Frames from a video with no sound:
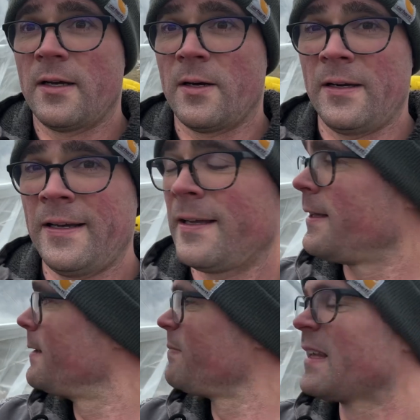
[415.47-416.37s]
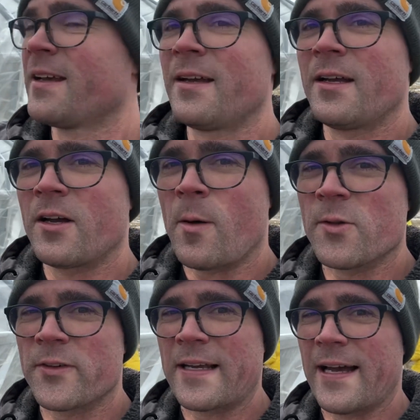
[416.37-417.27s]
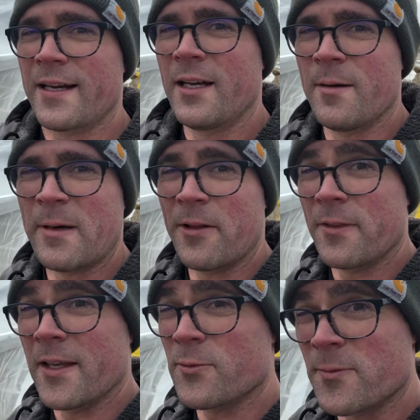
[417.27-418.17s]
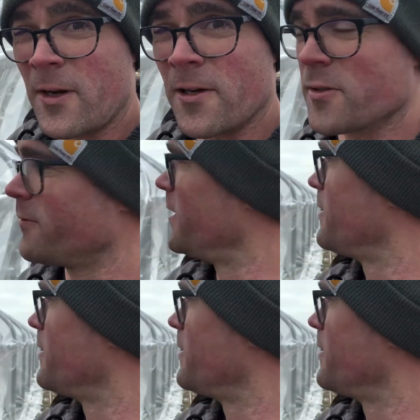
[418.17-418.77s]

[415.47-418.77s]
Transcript: Oh, I almost forgot about this. It's also very